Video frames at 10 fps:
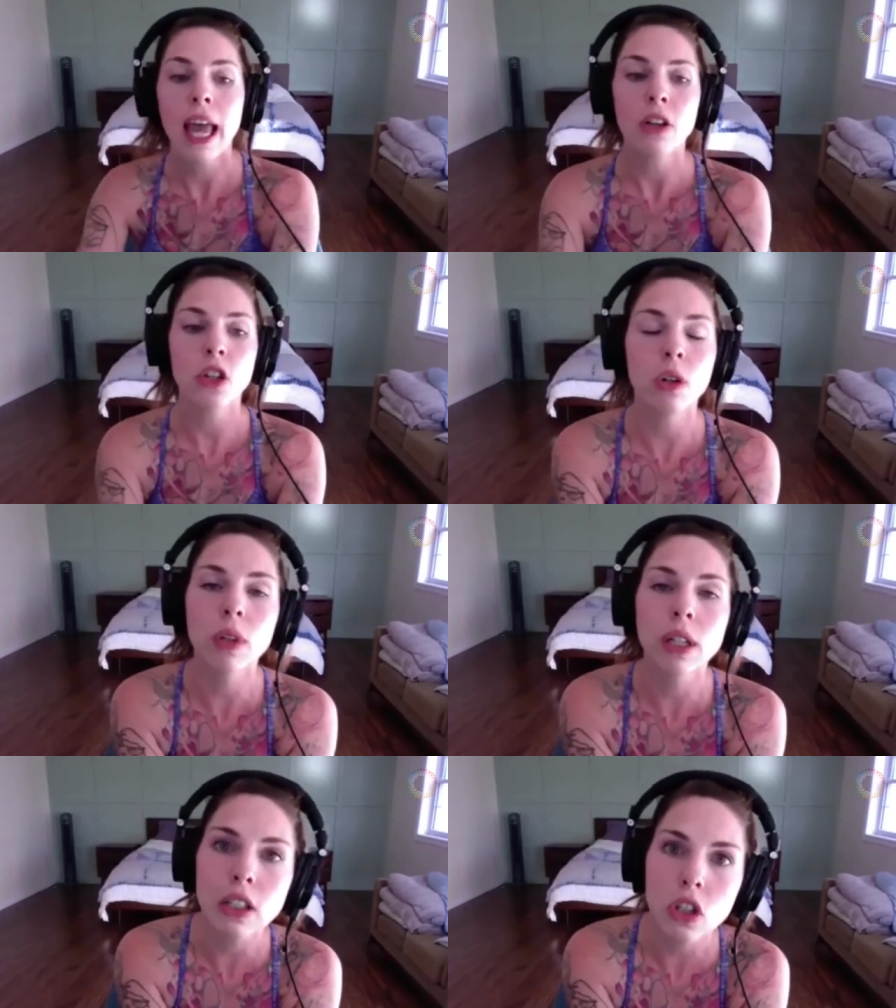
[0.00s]
So it
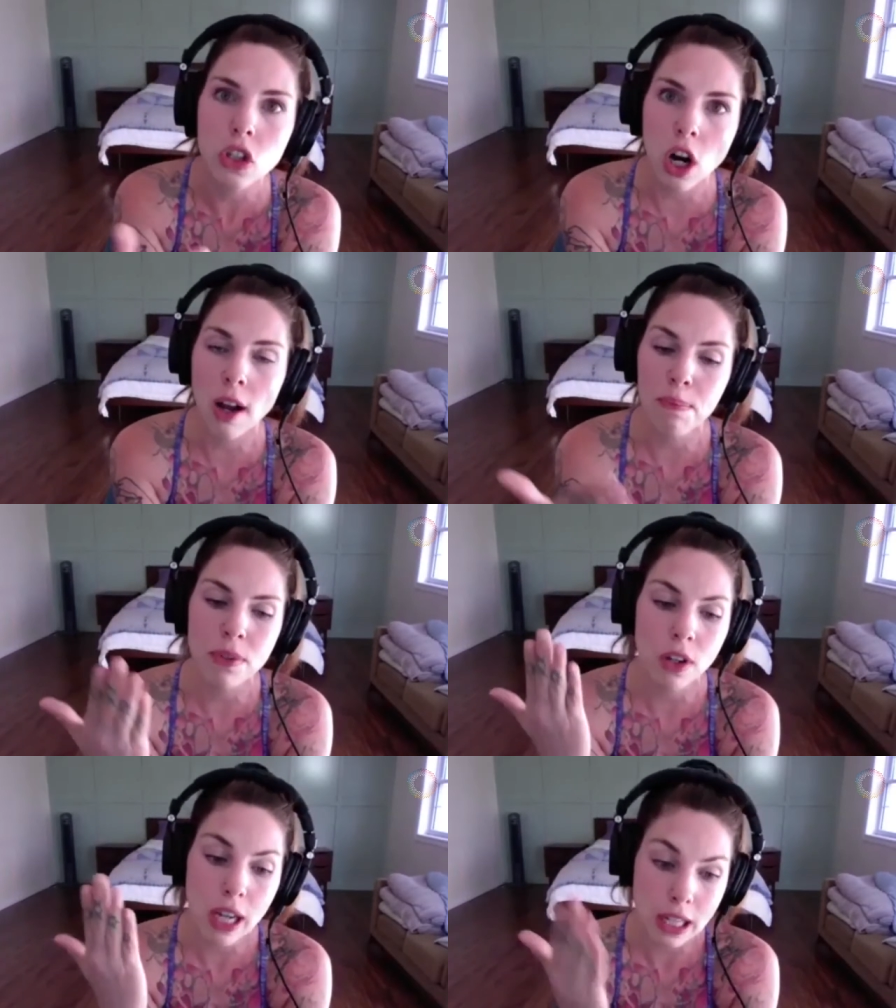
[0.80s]
really
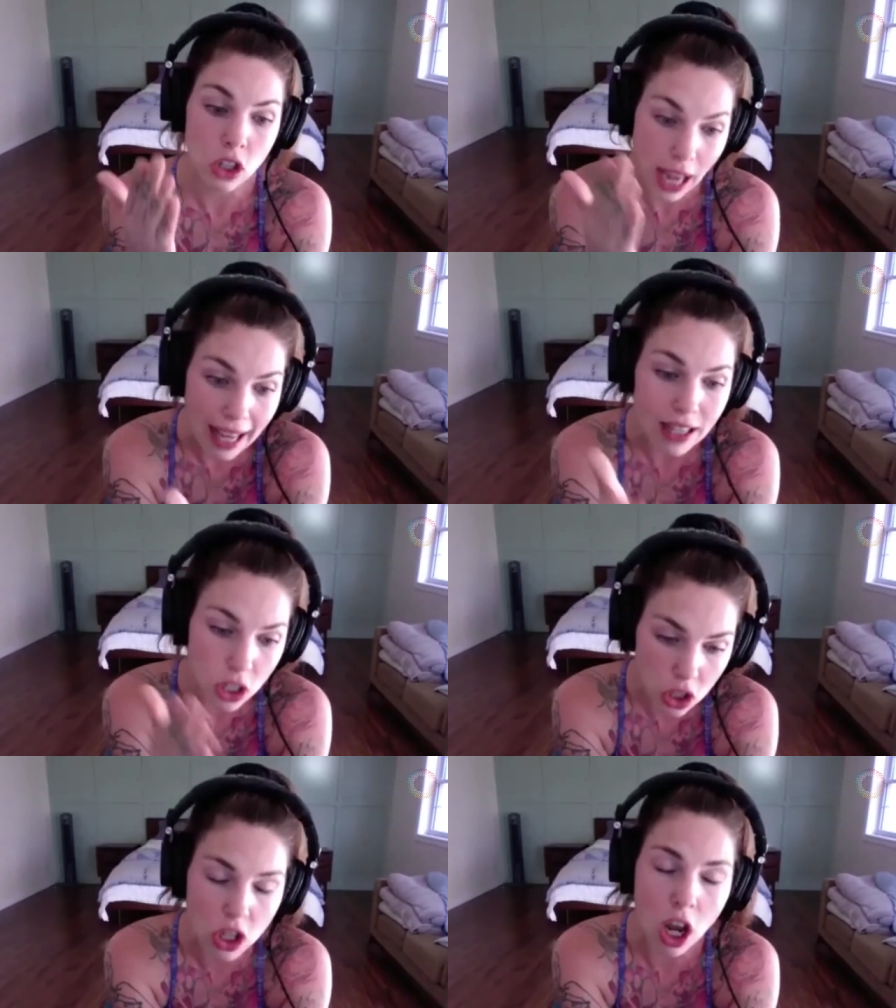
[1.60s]
stops, it has to
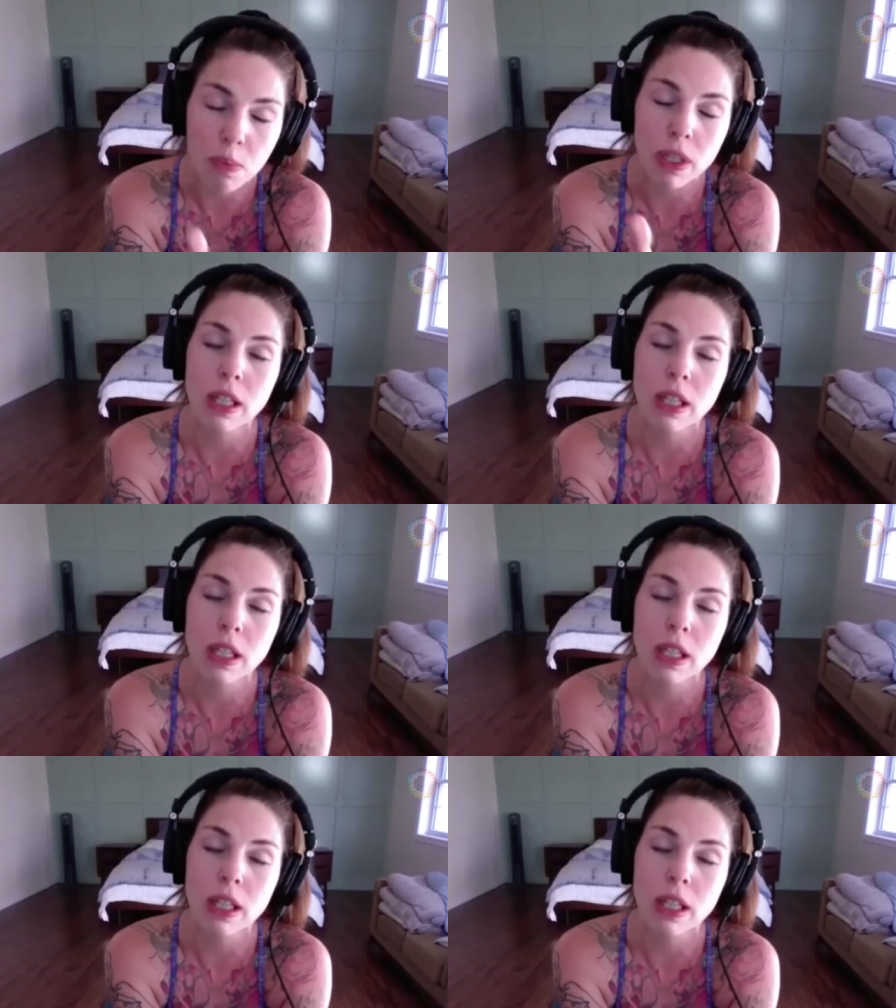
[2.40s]
stop with